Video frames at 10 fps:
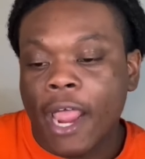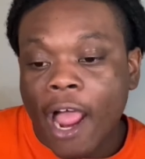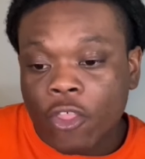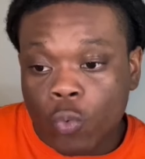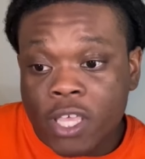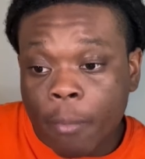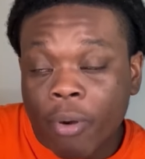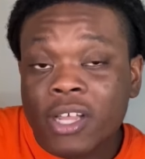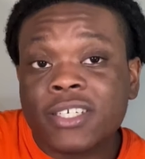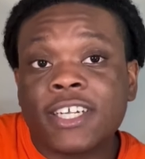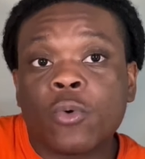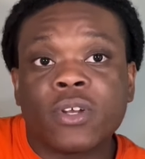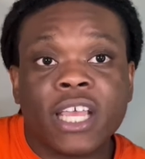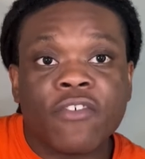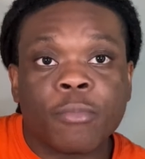Either we can punch it in
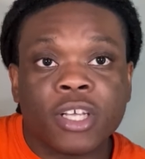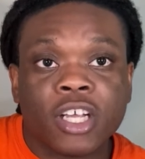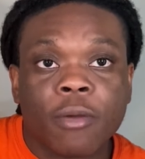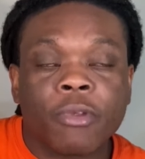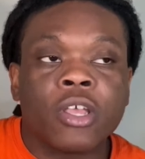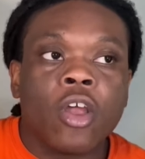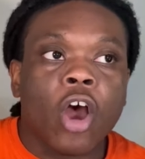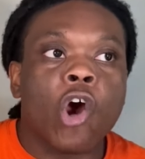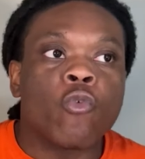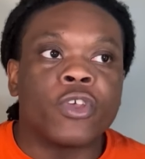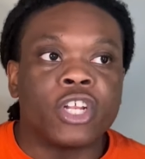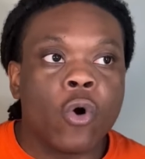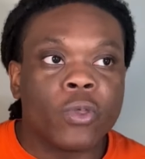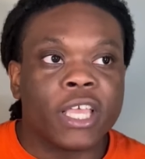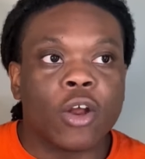with David Montgomery, or if we
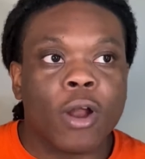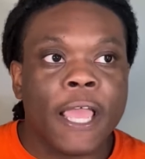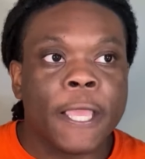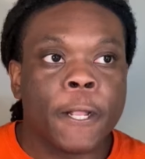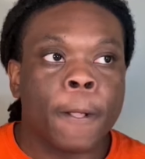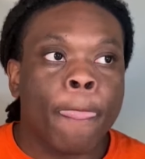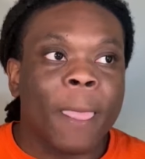don't get it right here,